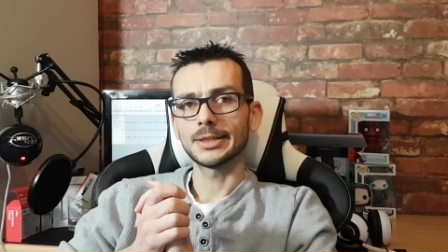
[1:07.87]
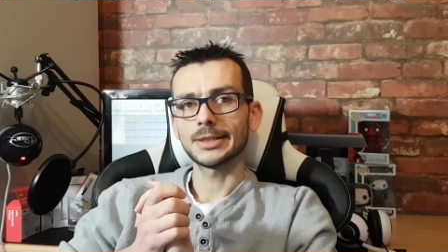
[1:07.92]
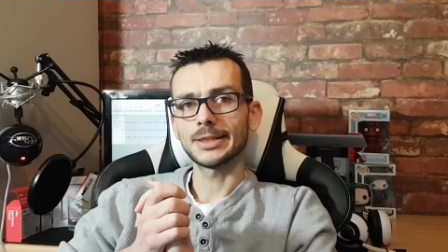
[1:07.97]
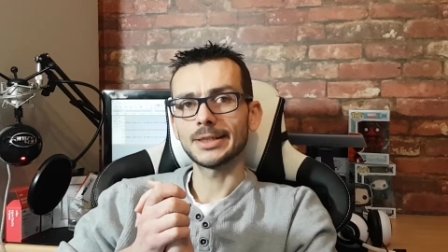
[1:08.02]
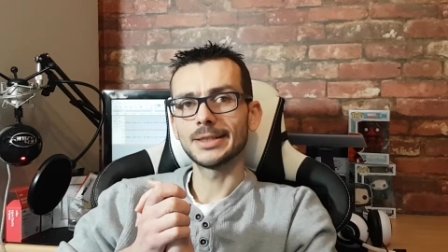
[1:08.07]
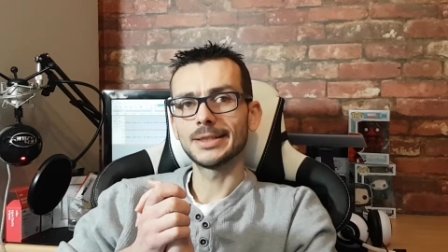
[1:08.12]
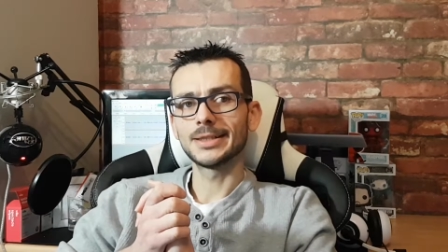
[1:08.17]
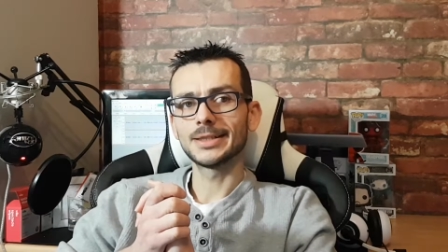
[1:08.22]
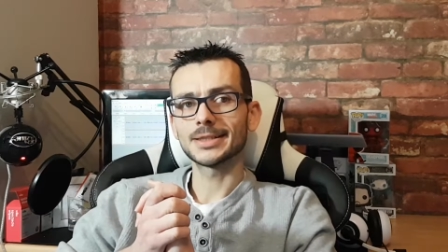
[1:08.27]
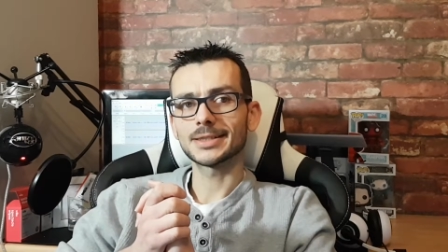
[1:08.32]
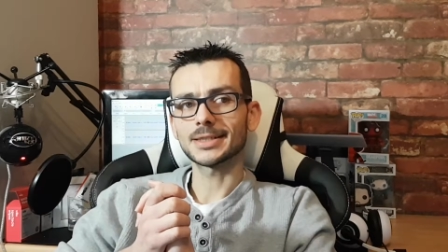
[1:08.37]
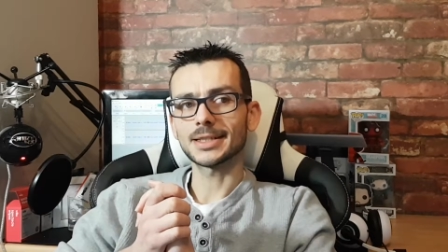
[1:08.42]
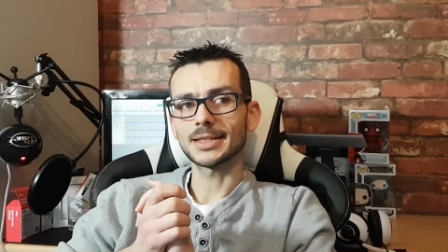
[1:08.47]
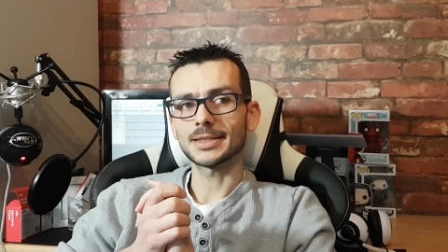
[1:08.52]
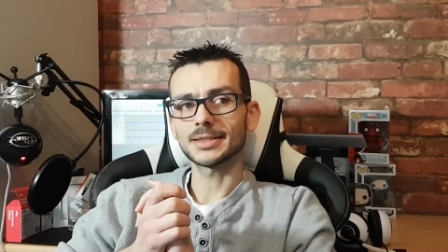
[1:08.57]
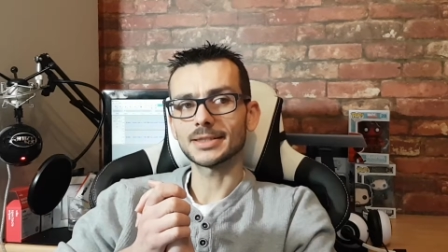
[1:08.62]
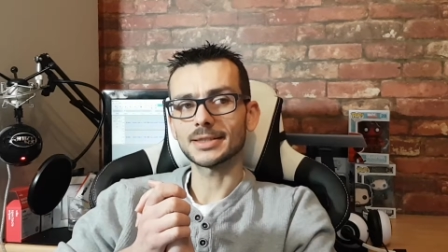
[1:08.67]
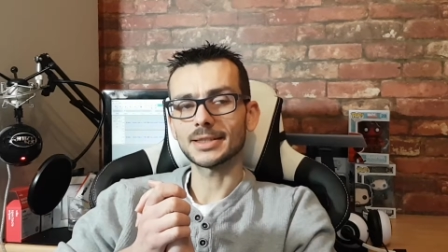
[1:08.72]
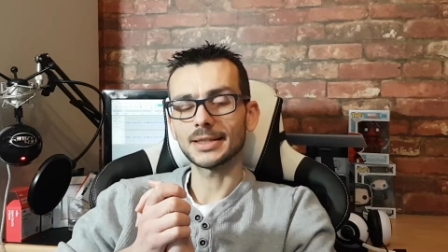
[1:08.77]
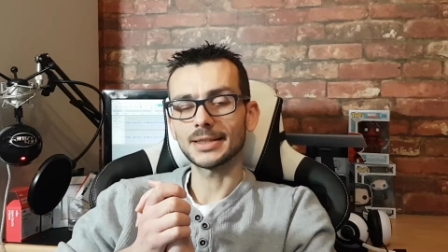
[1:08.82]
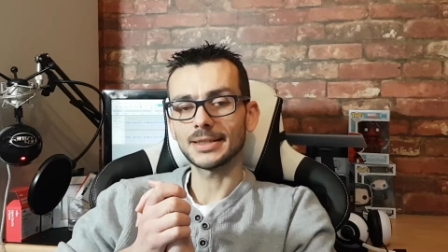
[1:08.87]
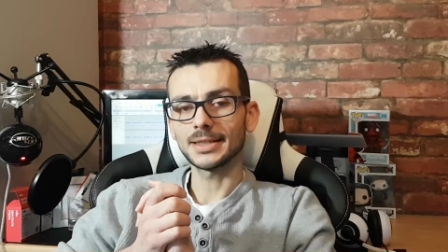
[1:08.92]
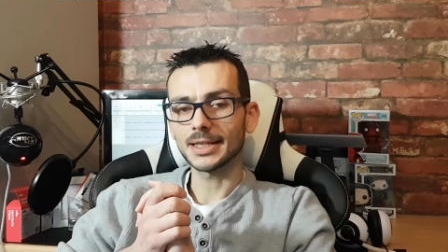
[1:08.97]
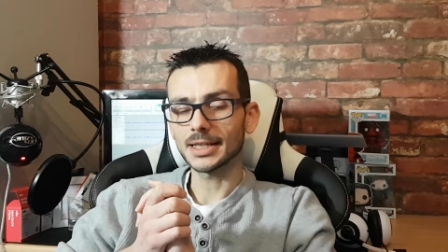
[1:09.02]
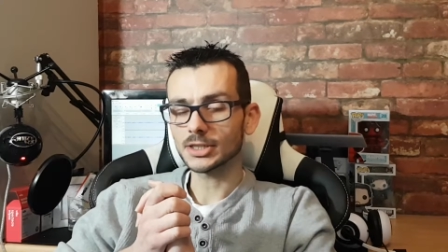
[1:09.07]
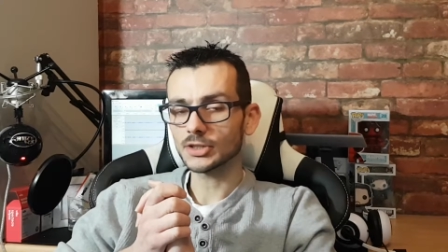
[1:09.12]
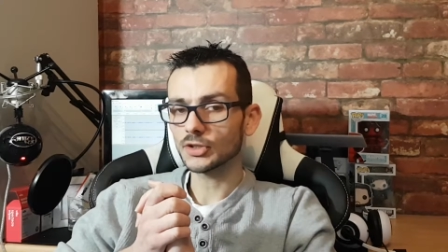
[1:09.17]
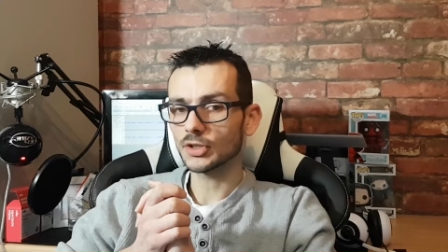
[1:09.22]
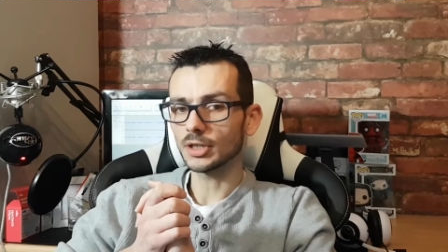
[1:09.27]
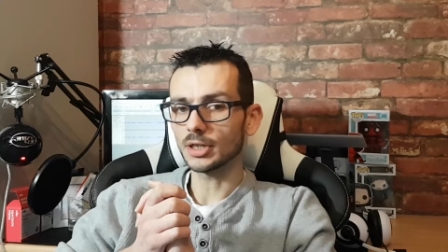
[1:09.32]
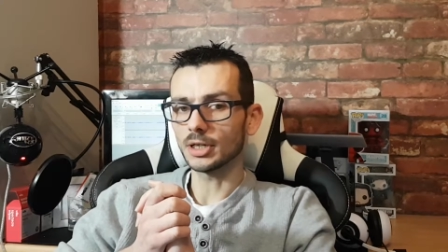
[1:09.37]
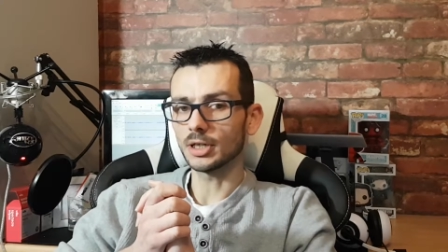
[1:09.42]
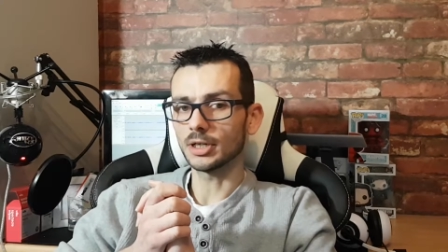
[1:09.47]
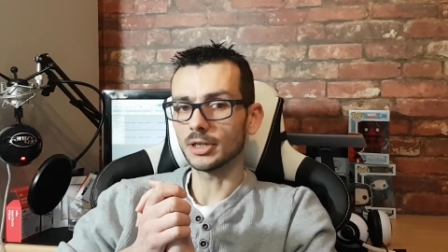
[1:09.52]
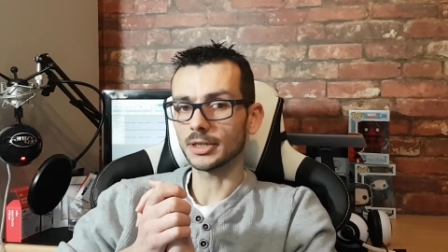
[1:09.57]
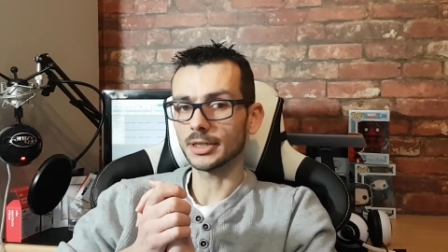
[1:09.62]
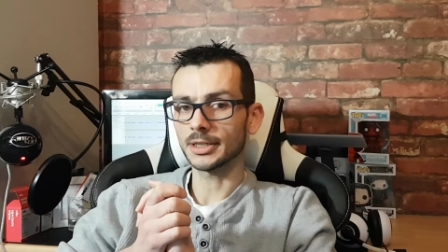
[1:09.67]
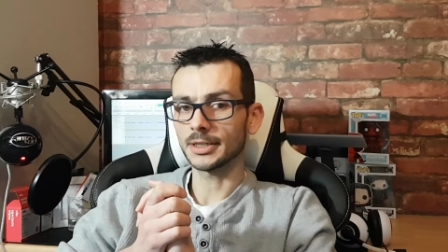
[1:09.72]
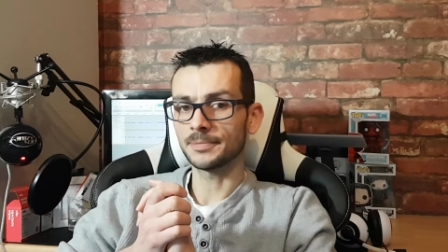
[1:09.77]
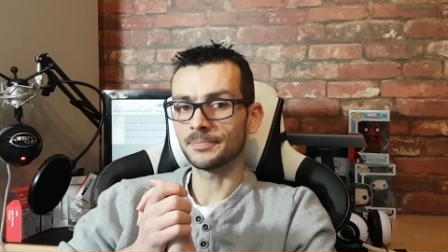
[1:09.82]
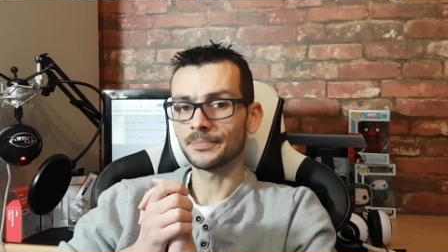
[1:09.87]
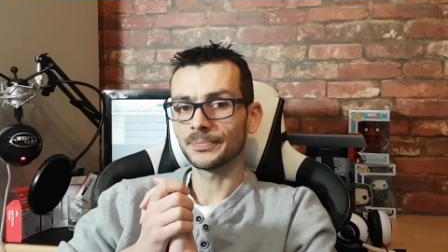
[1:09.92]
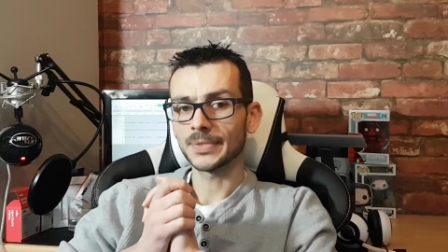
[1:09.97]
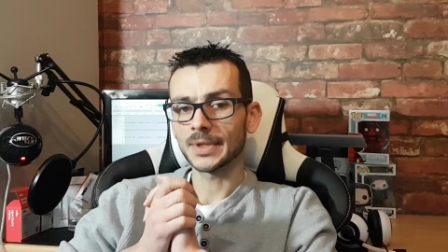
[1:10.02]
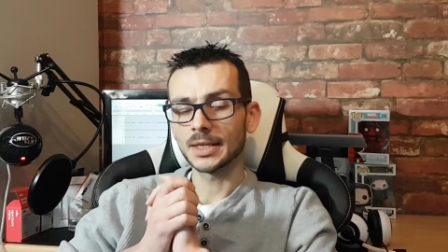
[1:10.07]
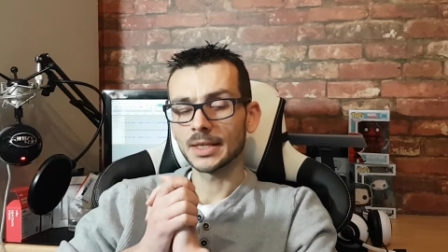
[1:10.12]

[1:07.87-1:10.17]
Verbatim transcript: in the sense that yes, they are hotter,